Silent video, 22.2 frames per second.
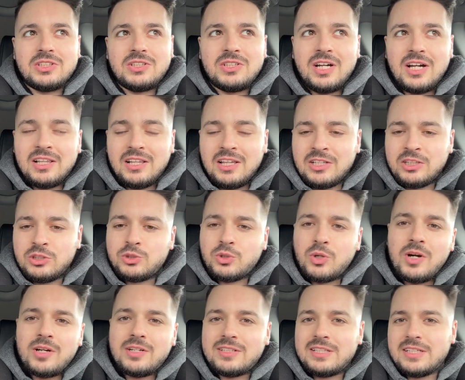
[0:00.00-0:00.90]
You got, like,
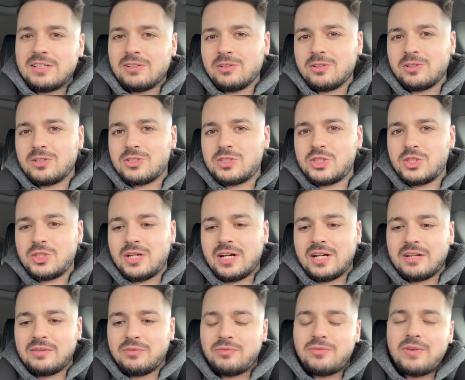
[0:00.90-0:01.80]
drug dealers, you
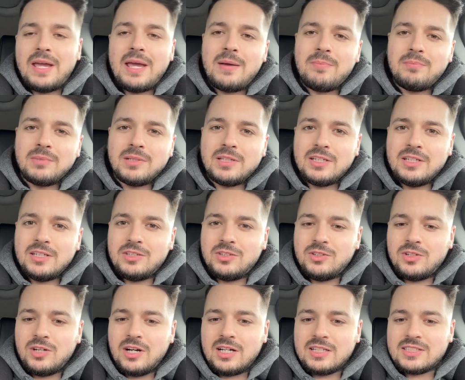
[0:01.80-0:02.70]
got a family,
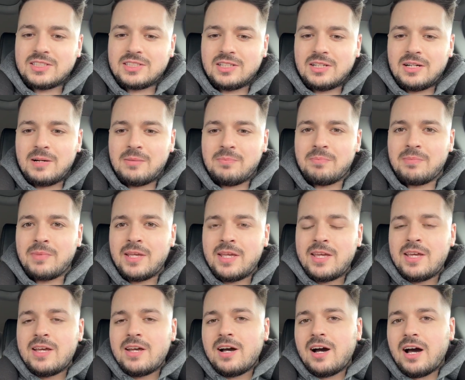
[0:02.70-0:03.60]
you got
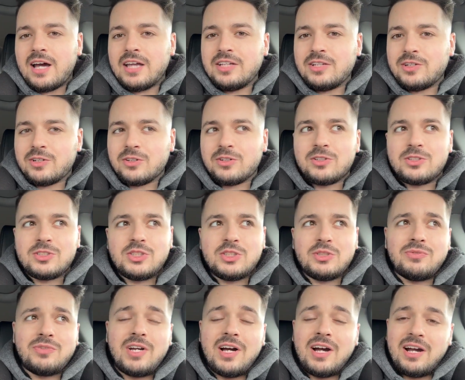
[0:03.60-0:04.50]
hikers,
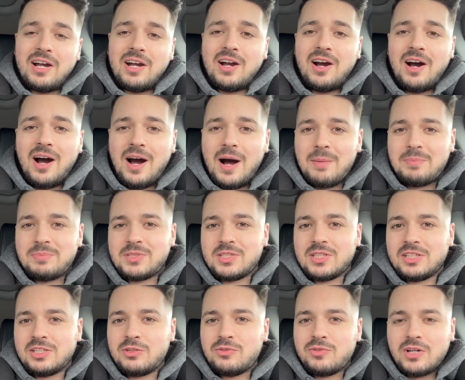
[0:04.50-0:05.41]
you've got cops.
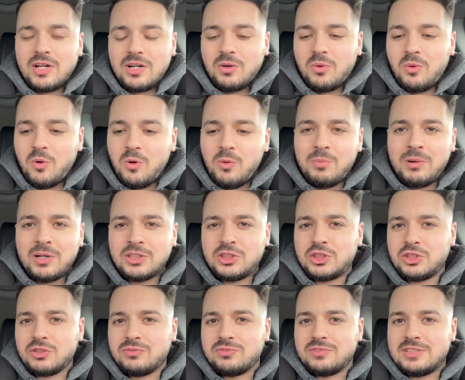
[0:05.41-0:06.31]
Like, you've got a whole
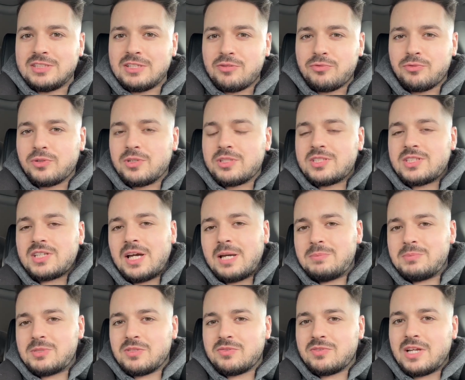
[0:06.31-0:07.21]
bunch of different
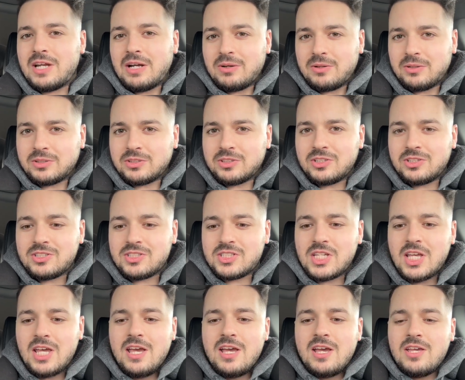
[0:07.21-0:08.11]
types of
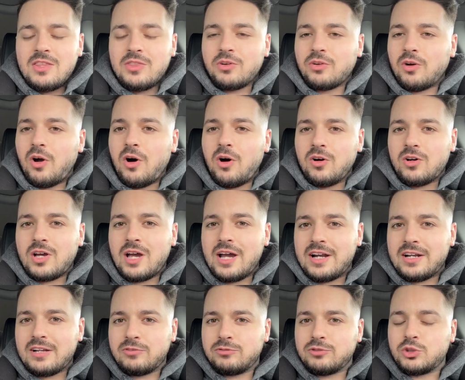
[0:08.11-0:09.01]
characters. They're all
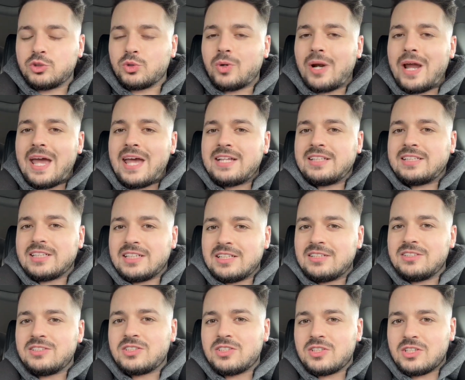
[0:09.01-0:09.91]
kind of dragged
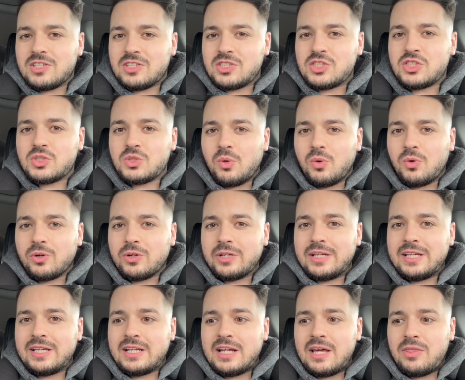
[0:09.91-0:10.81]
into this
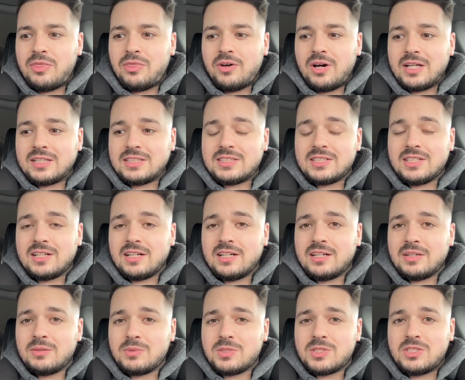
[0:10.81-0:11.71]
story, and I thought
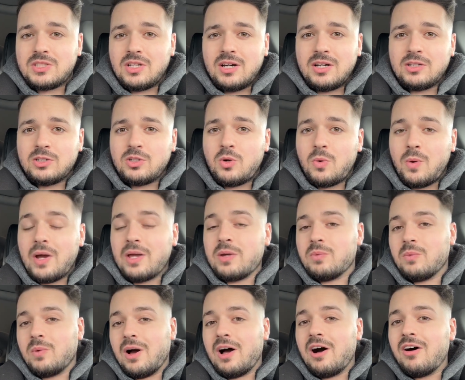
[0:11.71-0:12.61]
it was done
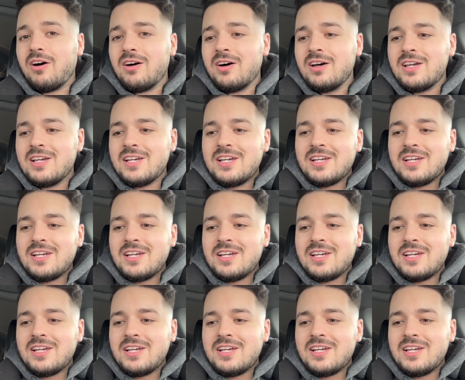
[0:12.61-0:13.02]
quite well.